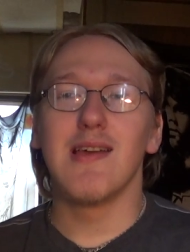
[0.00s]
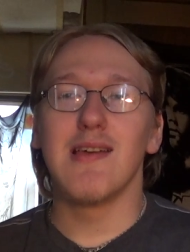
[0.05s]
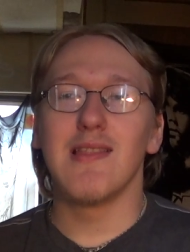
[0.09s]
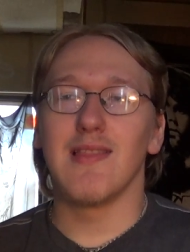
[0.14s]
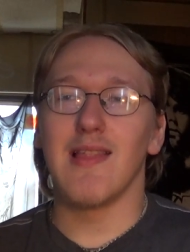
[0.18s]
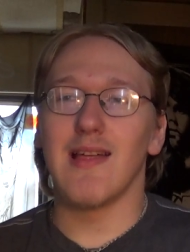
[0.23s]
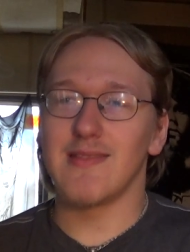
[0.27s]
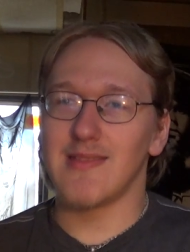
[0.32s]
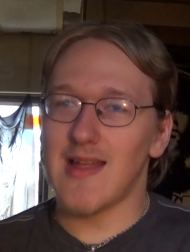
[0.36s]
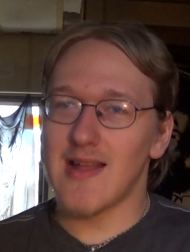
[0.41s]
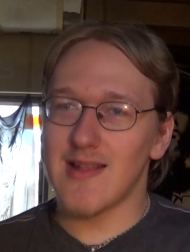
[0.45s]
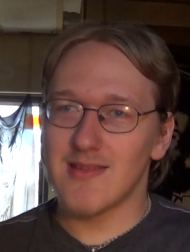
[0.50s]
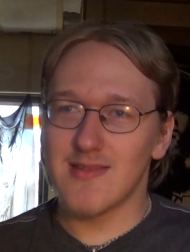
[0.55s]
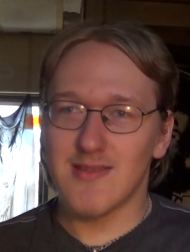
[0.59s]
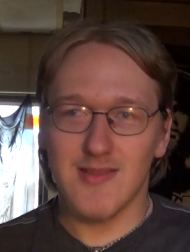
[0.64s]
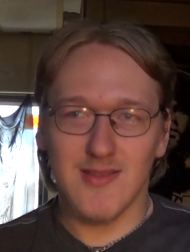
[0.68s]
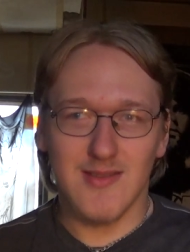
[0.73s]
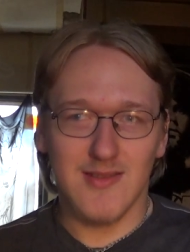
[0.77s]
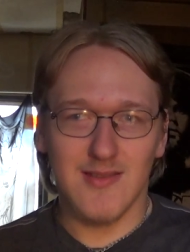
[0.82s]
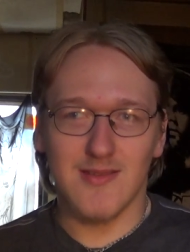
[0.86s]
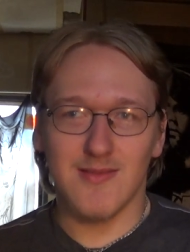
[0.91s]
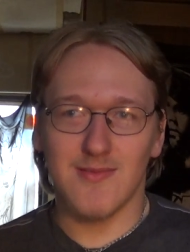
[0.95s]
that
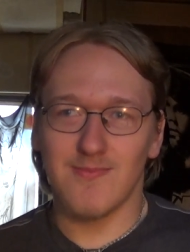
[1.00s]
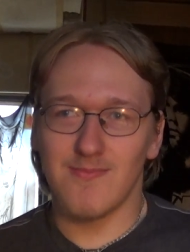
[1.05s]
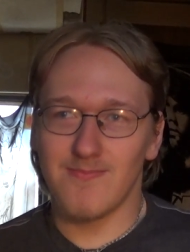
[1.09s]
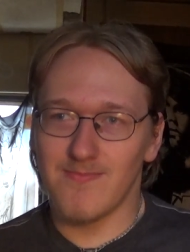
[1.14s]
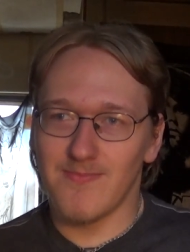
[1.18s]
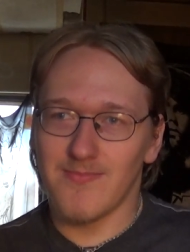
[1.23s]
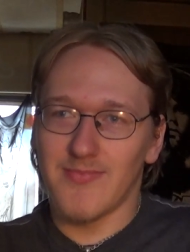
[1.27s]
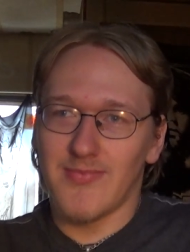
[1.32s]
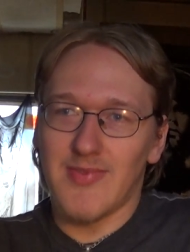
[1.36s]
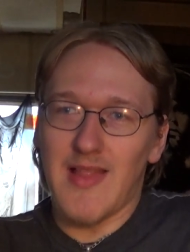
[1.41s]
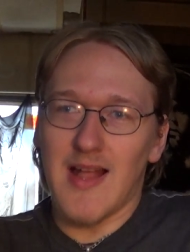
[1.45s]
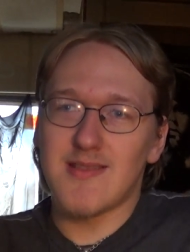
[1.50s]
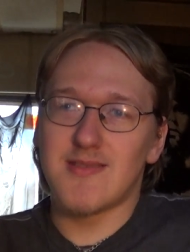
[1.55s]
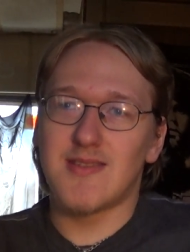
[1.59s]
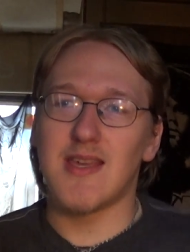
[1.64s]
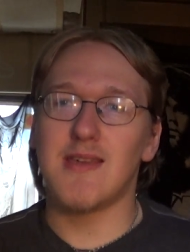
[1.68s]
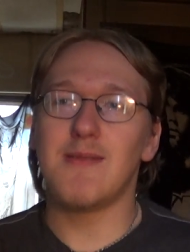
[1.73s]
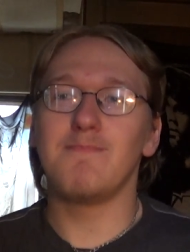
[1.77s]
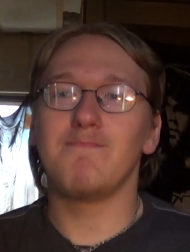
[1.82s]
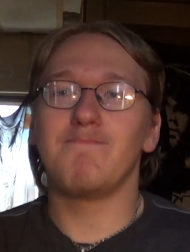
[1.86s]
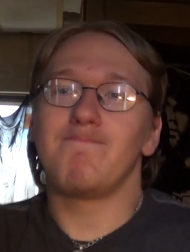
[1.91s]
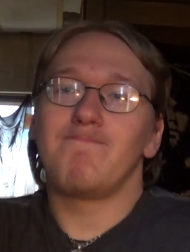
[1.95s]
that's that's
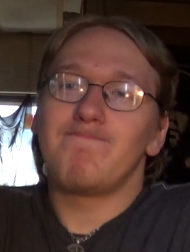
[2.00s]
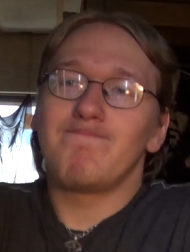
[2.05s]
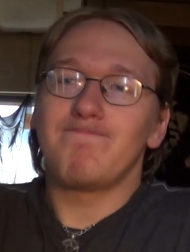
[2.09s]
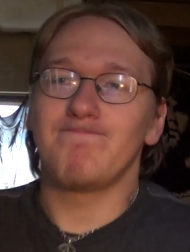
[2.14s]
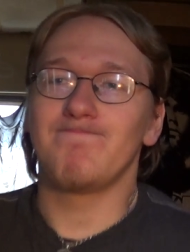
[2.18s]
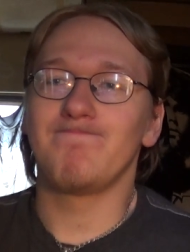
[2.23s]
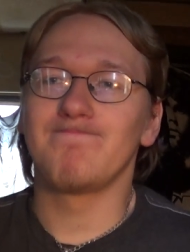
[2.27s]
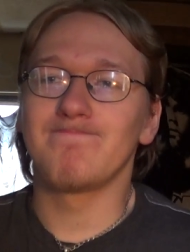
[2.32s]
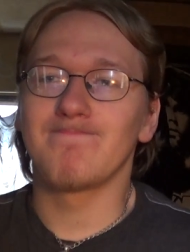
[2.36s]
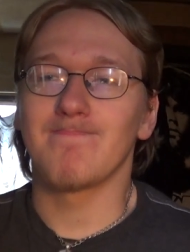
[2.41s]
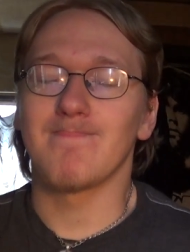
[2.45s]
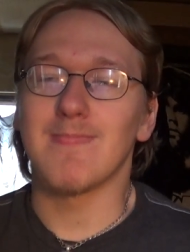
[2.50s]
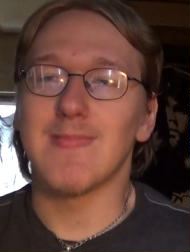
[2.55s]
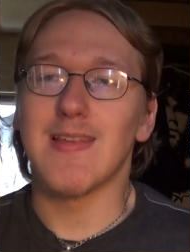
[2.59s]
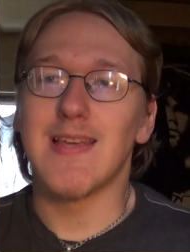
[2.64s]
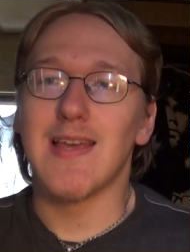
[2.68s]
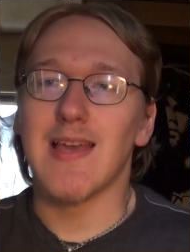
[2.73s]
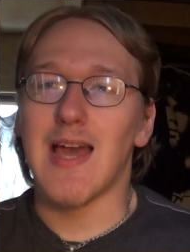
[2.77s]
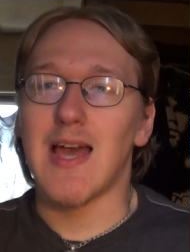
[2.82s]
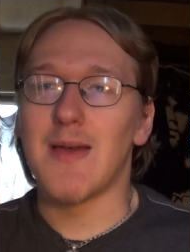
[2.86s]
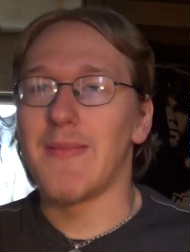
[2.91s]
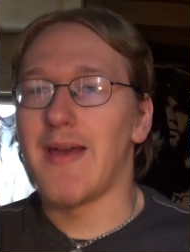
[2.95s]
it.
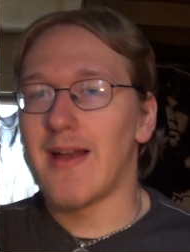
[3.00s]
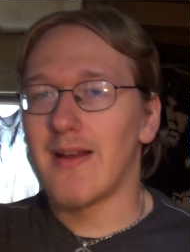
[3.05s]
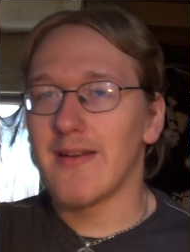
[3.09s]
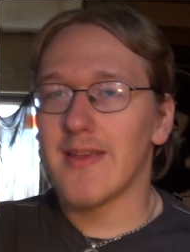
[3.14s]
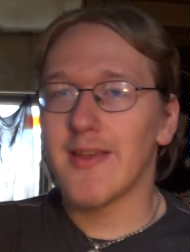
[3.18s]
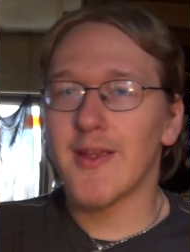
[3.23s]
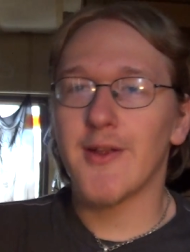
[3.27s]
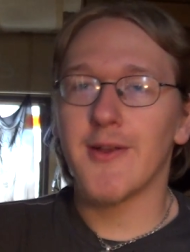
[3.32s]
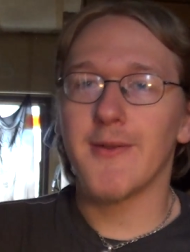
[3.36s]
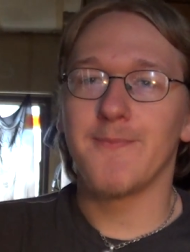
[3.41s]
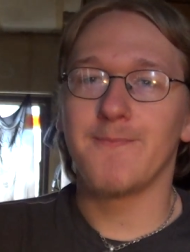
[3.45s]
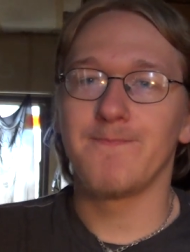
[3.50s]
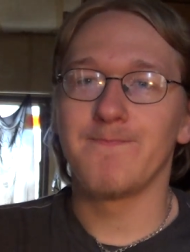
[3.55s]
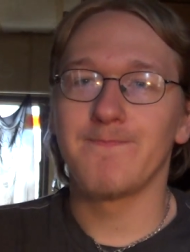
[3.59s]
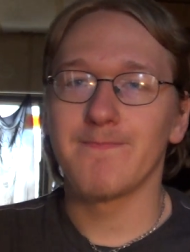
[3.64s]
I'm out of here.